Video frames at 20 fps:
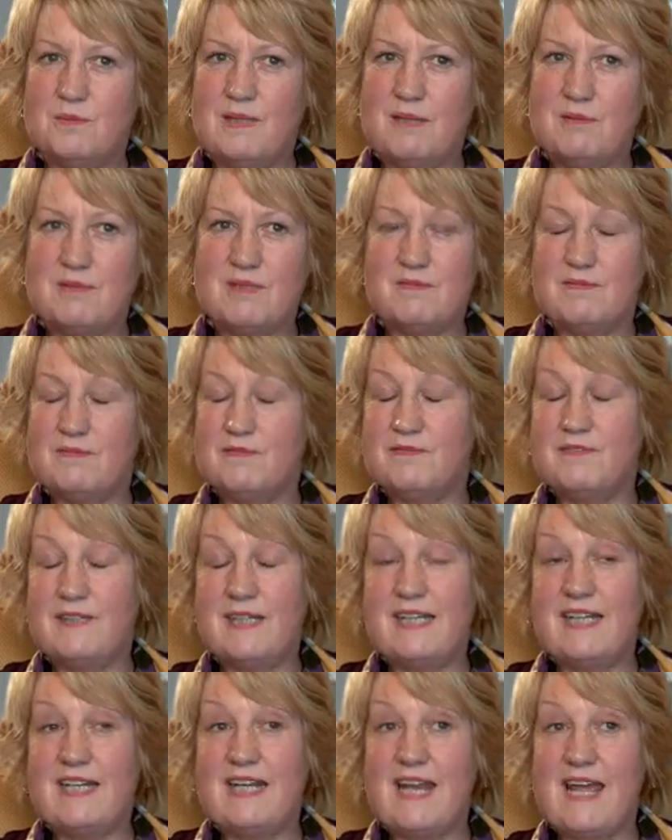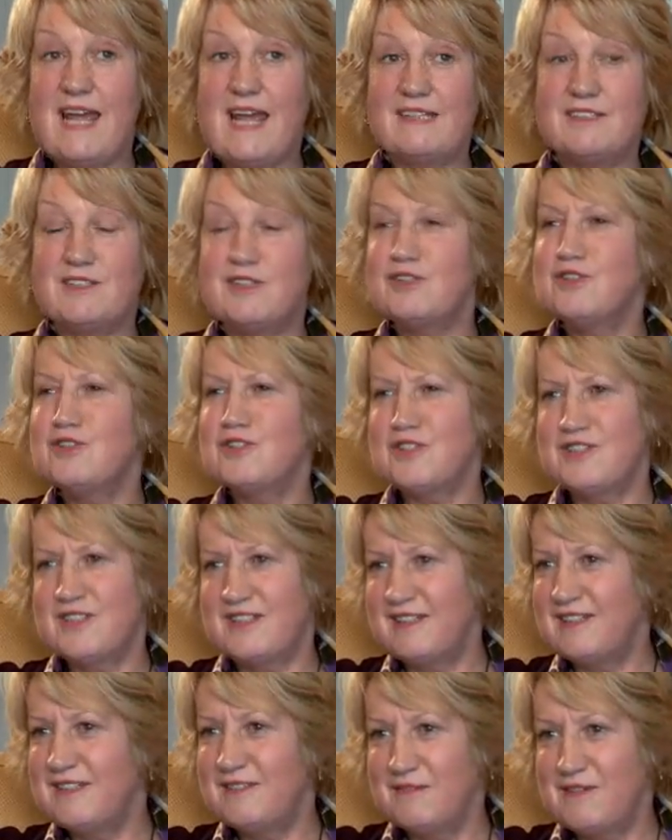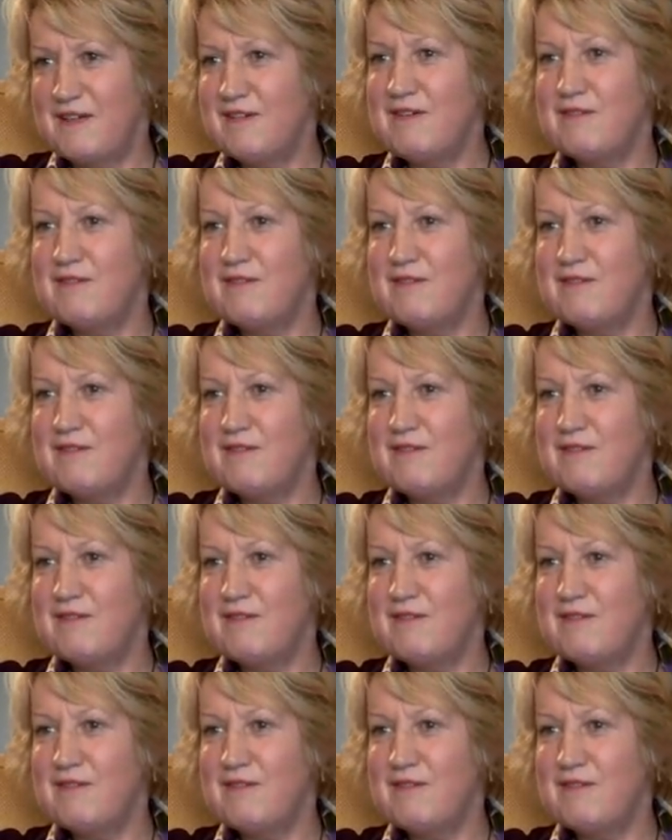I was feeling exhausted, very